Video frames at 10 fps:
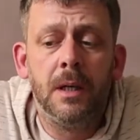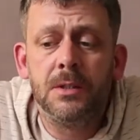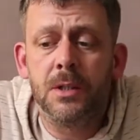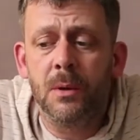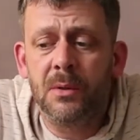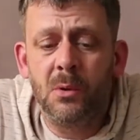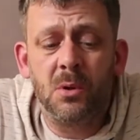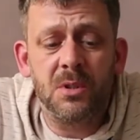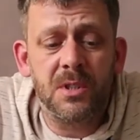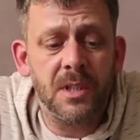So I
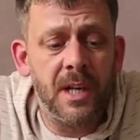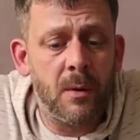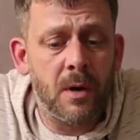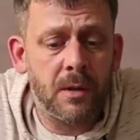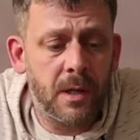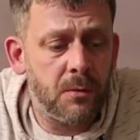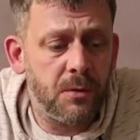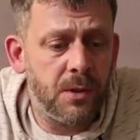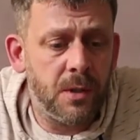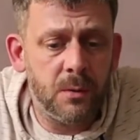thought, I'll go
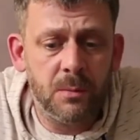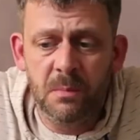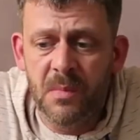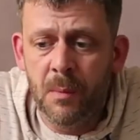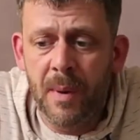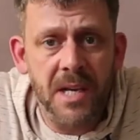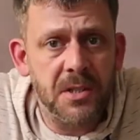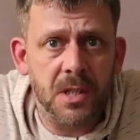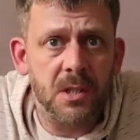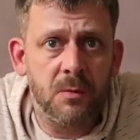through the
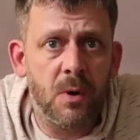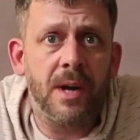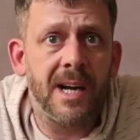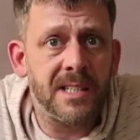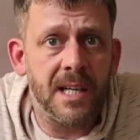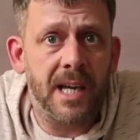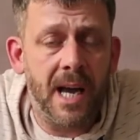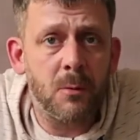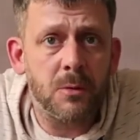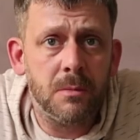basics of what I take
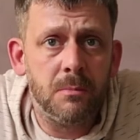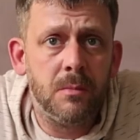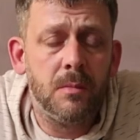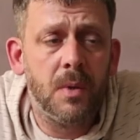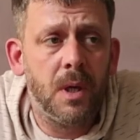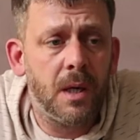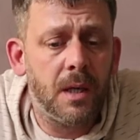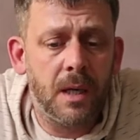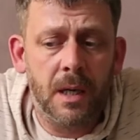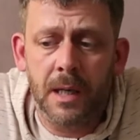out
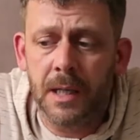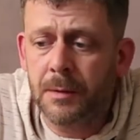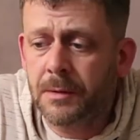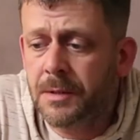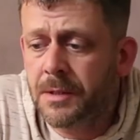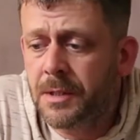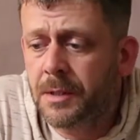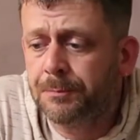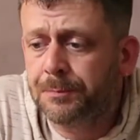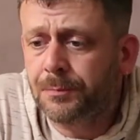and,
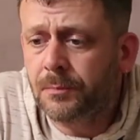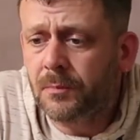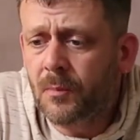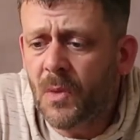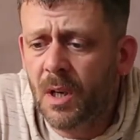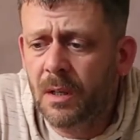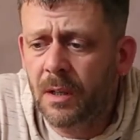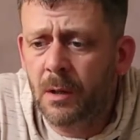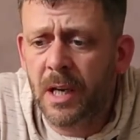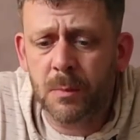
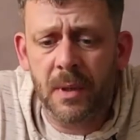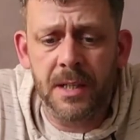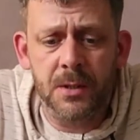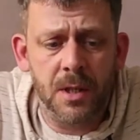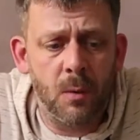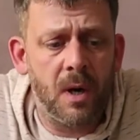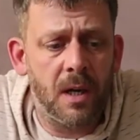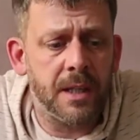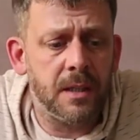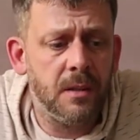explain to you
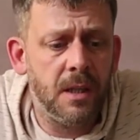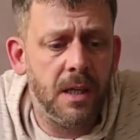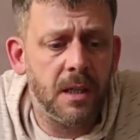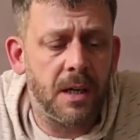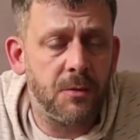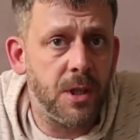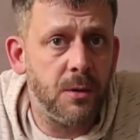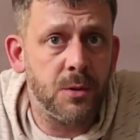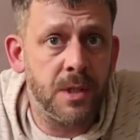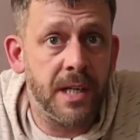why I've
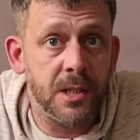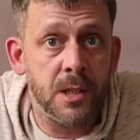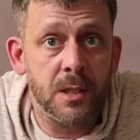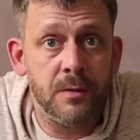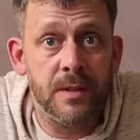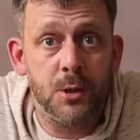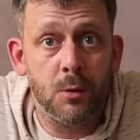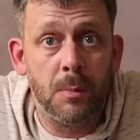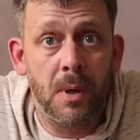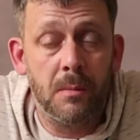chosen each
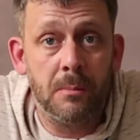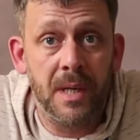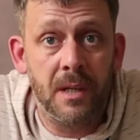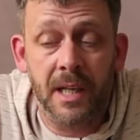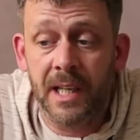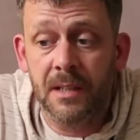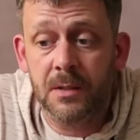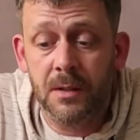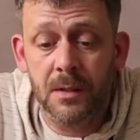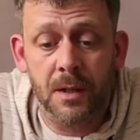individual bit of the
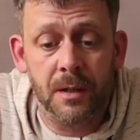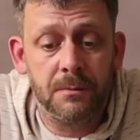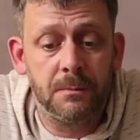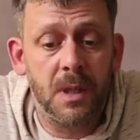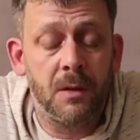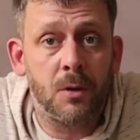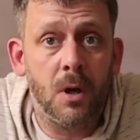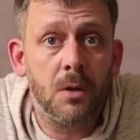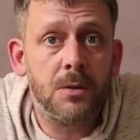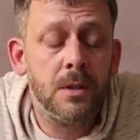kit that I've
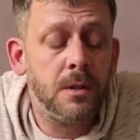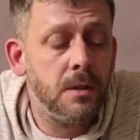got.